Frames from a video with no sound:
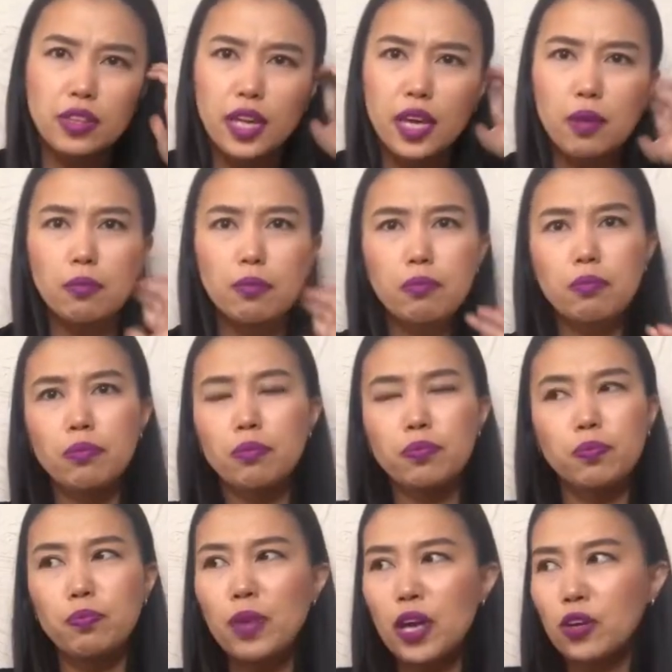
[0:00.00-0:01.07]
they are
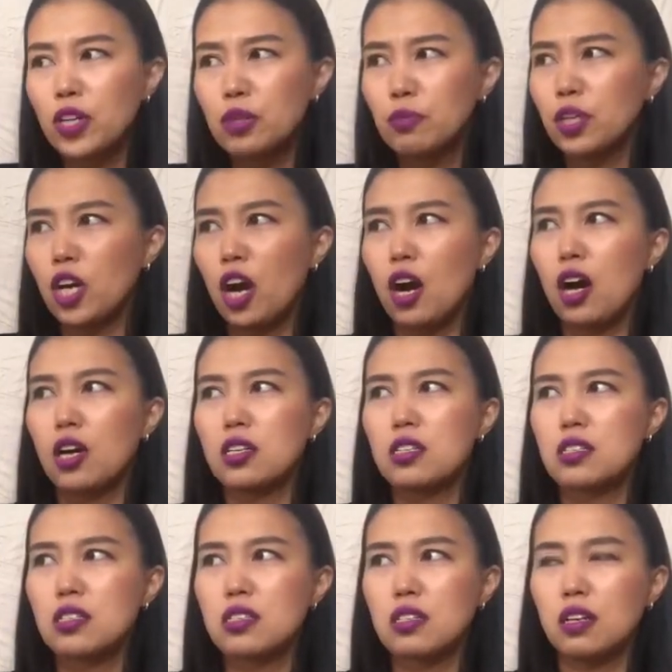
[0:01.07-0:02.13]
married
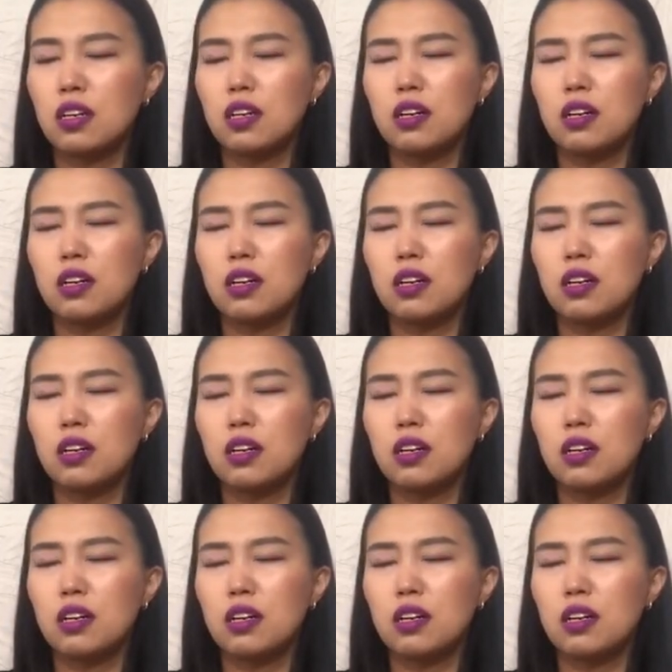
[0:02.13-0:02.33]
because